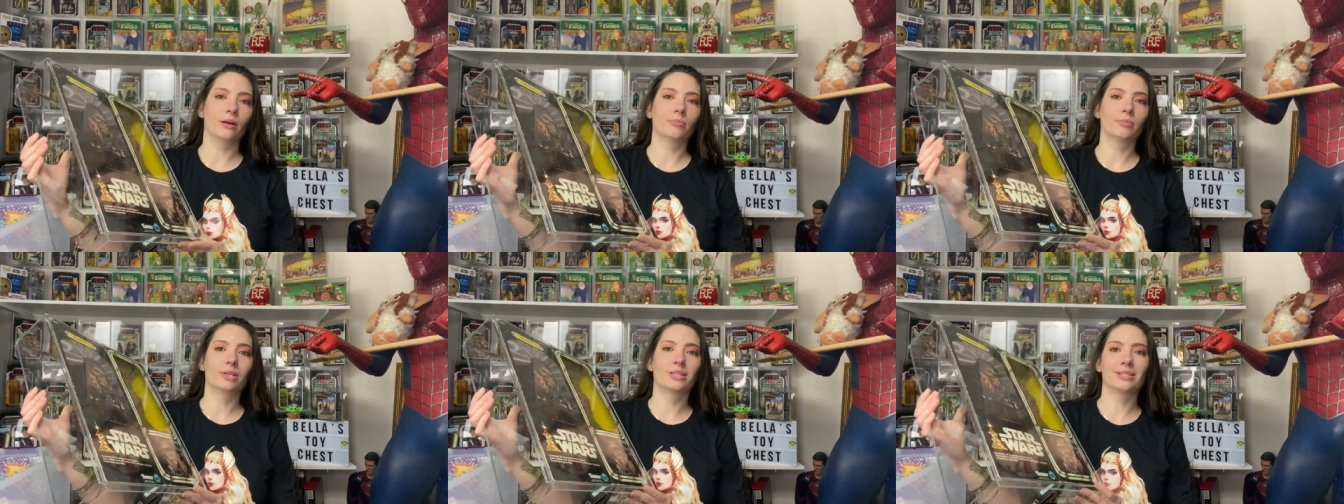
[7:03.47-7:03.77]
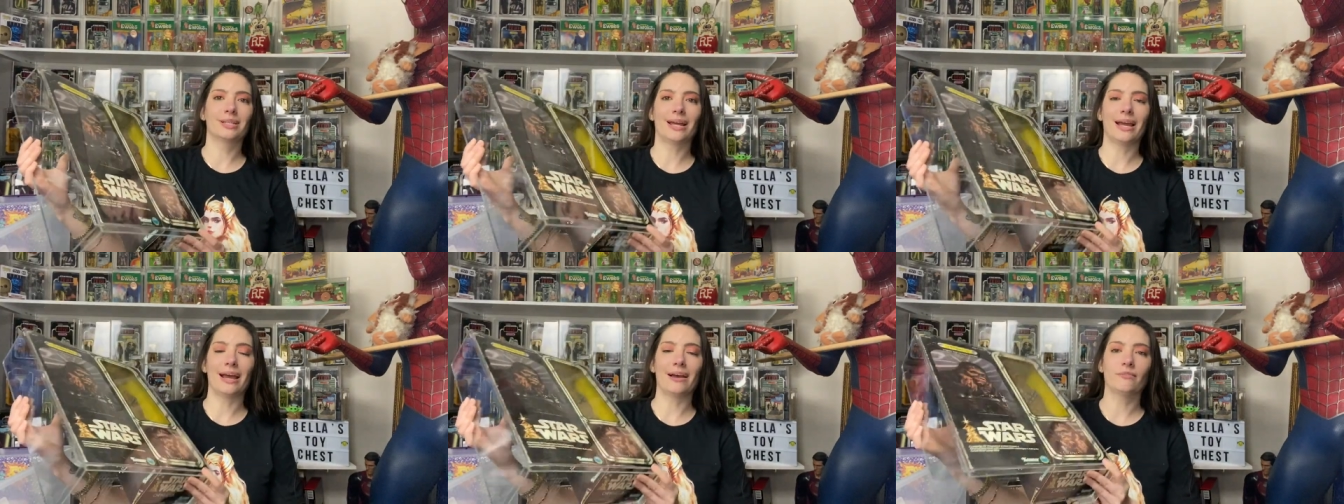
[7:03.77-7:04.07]
because
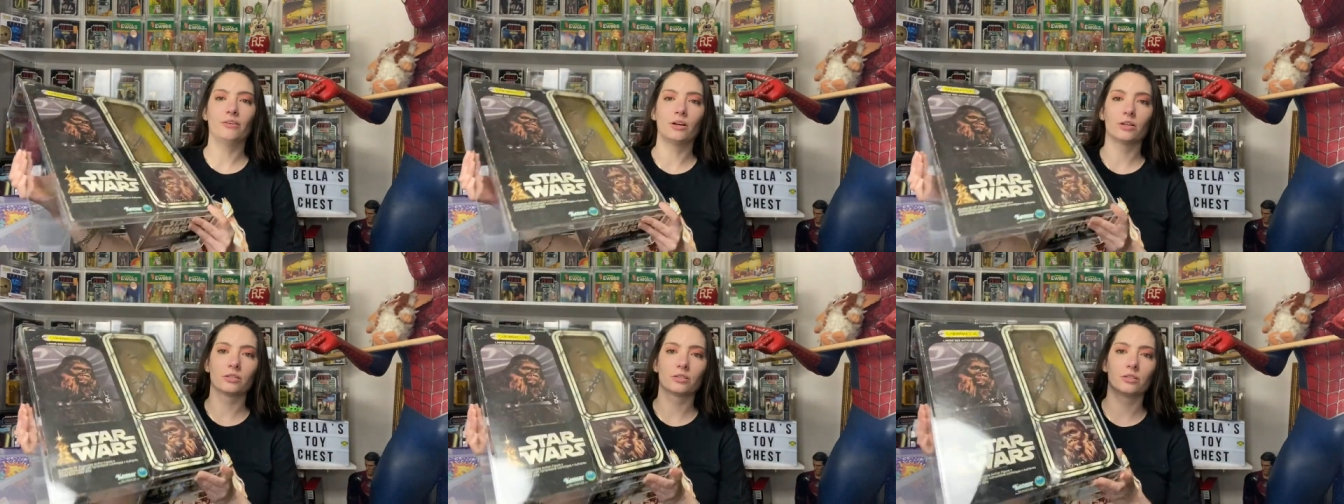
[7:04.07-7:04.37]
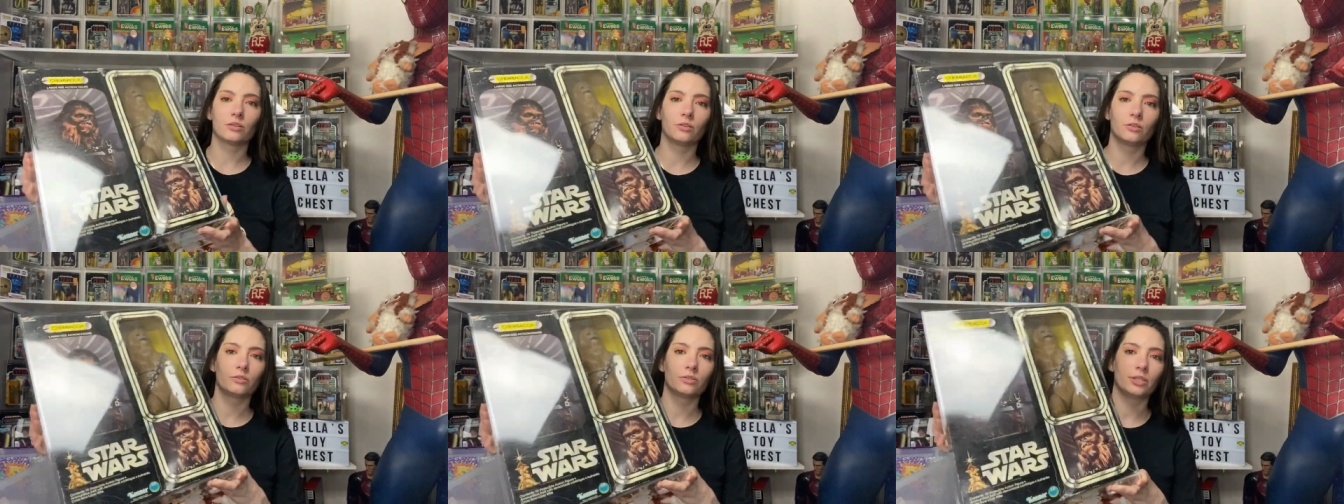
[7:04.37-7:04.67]
I have Han
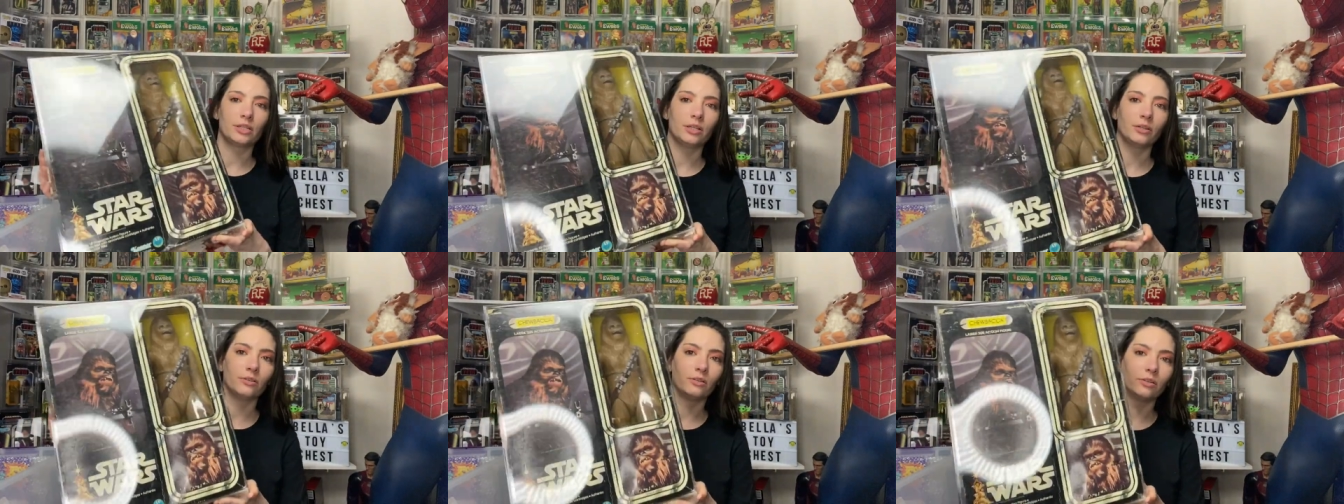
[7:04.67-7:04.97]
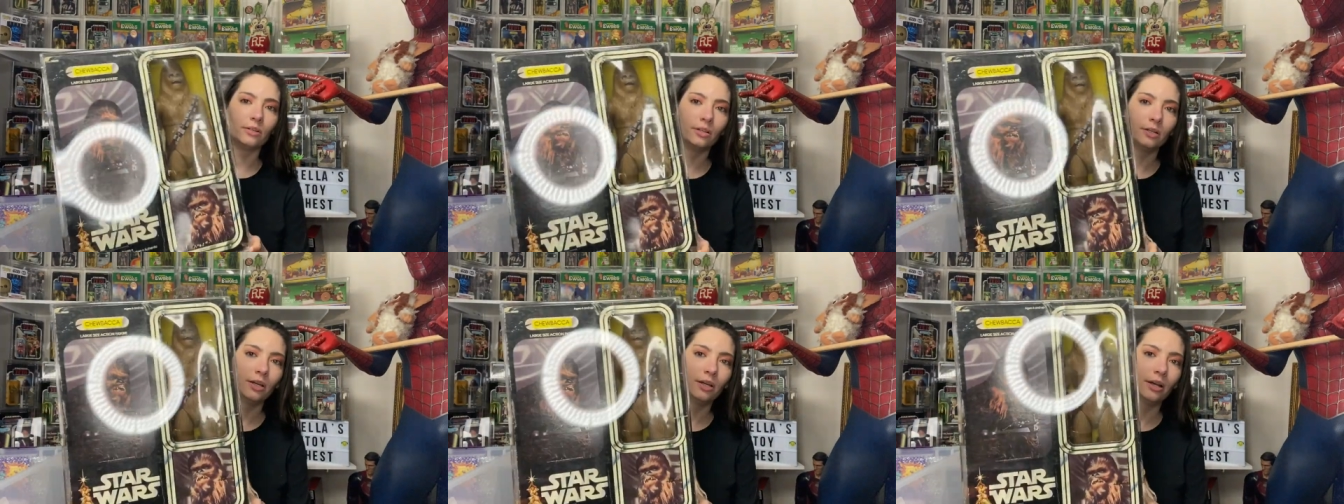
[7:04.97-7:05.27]
Solo sealed,
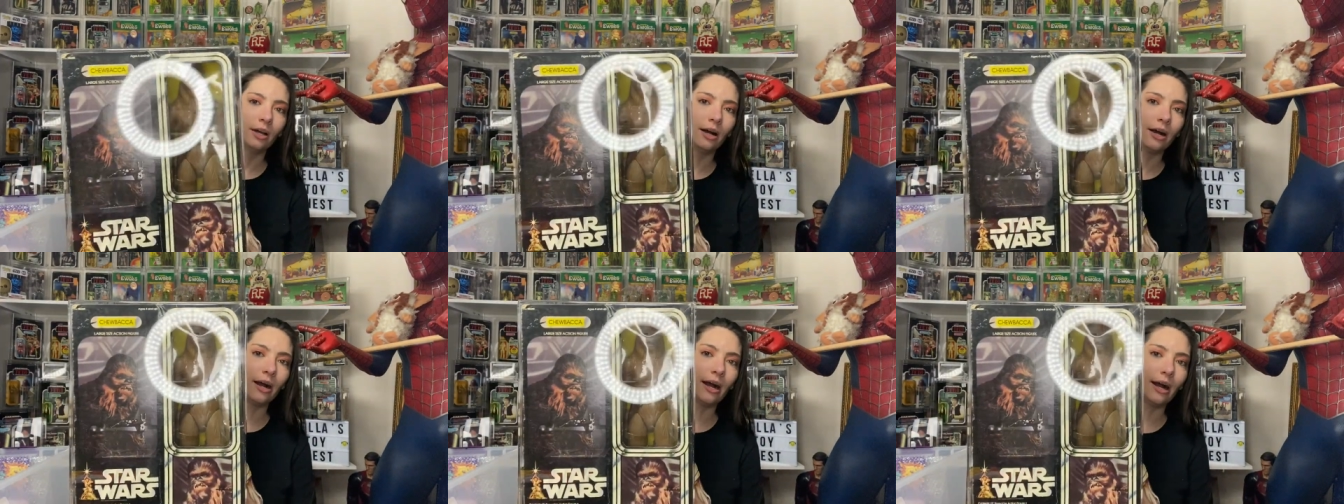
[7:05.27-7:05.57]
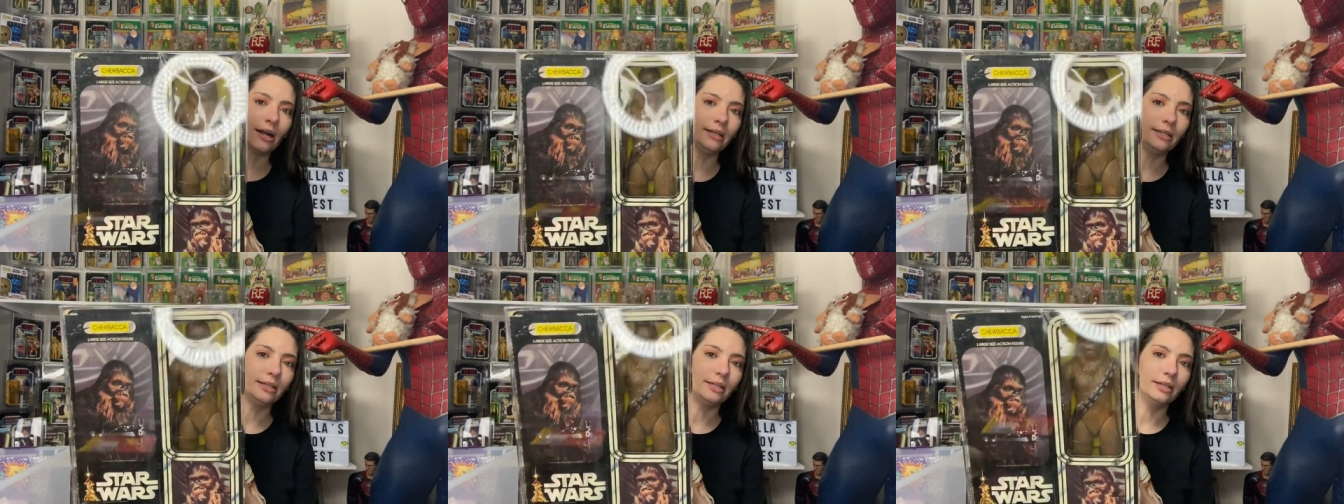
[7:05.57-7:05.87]
I
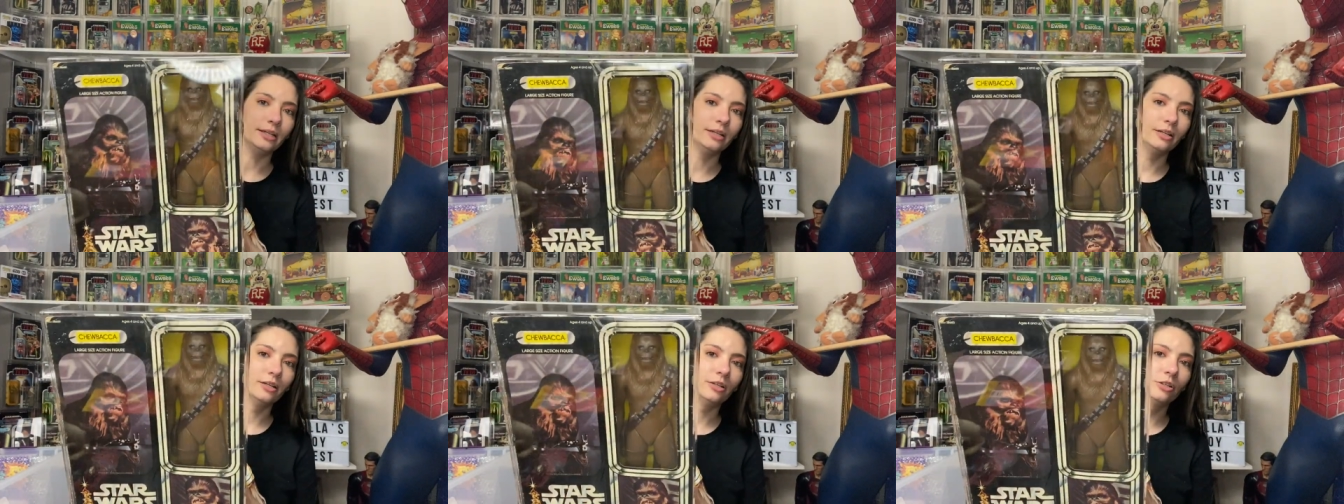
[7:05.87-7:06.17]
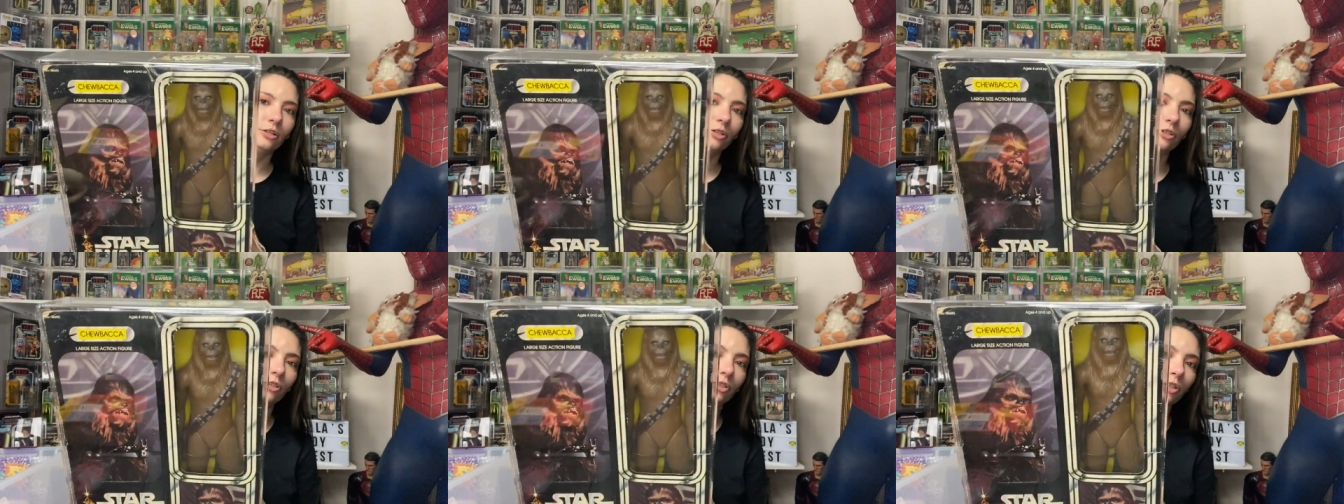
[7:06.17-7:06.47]
needed
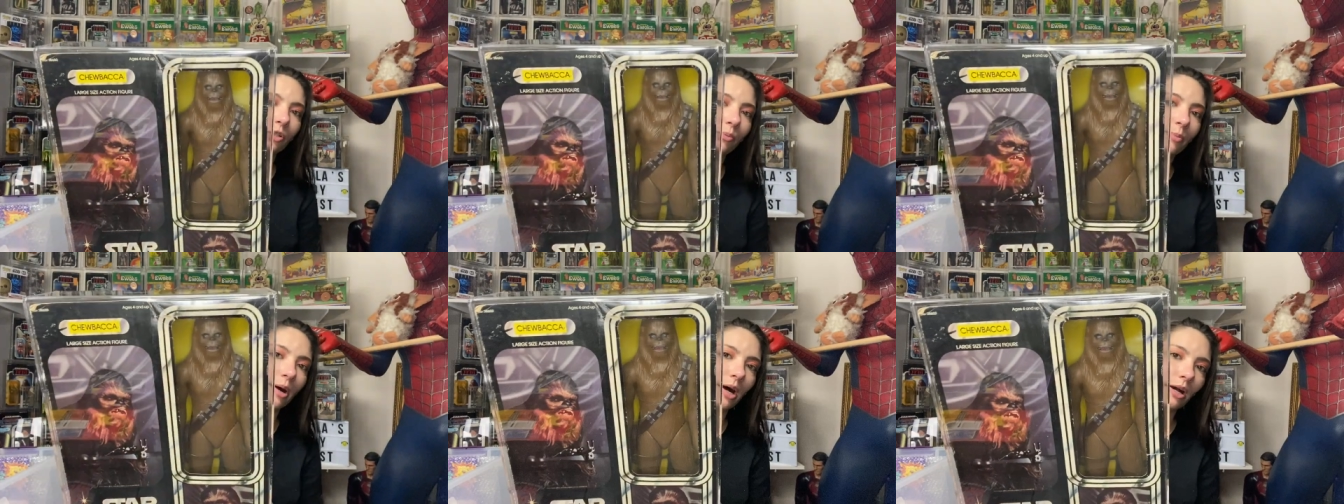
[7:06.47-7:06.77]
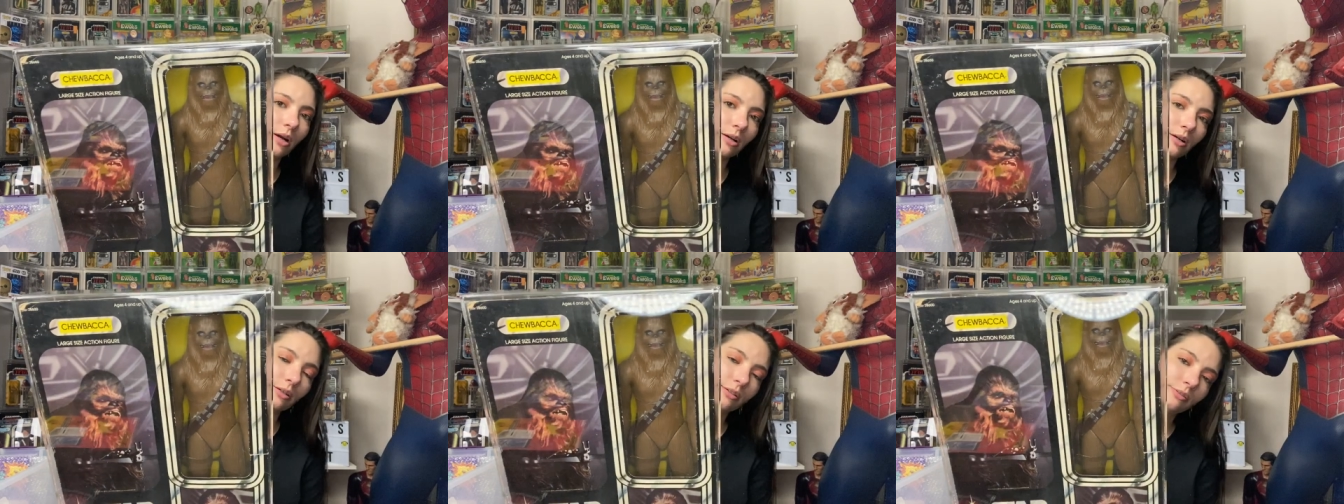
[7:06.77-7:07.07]

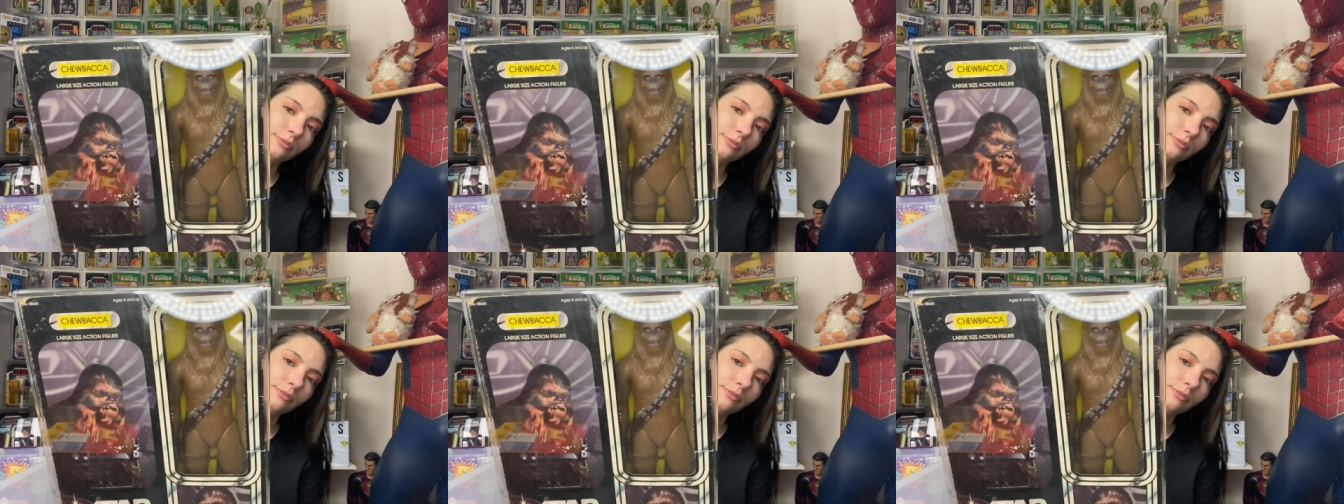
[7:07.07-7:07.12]
Chewbacca.